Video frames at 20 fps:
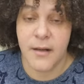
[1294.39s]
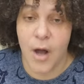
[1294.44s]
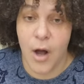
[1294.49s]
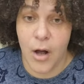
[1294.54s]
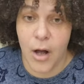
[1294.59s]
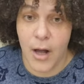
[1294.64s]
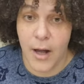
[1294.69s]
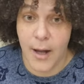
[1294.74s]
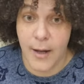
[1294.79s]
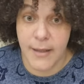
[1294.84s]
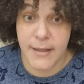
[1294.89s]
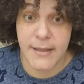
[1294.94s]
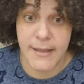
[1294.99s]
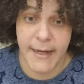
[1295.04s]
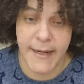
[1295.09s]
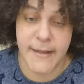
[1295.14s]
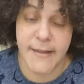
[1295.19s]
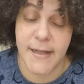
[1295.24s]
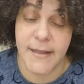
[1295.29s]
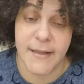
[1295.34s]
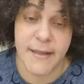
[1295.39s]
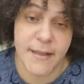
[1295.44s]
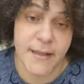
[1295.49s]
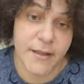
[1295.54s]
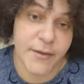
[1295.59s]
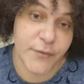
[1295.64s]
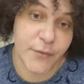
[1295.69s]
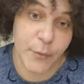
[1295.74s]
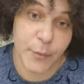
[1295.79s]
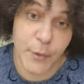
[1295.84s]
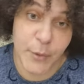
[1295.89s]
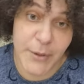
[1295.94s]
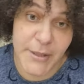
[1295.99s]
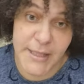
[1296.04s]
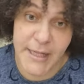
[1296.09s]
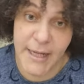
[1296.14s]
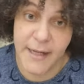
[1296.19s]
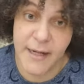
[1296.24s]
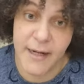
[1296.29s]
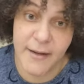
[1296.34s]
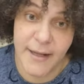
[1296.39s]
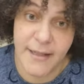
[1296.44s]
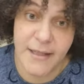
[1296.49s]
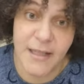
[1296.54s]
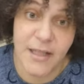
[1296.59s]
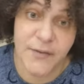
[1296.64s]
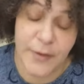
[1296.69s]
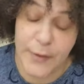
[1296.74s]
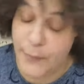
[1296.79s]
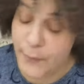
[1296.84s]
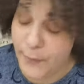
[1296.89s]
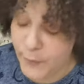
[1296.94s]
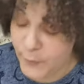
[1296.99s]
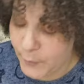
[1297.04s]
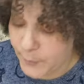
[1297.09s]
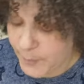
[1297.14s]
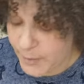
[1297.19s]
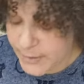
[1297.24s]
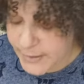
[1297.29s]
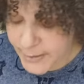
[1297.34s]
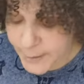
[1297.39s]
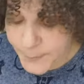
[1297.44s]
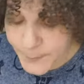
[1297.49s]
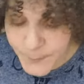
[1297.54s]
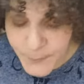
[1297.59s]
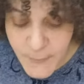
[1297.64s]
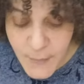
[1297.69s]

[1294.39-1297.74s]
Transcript: uh, Saints because he's from Louisiana and that's his favorite football team.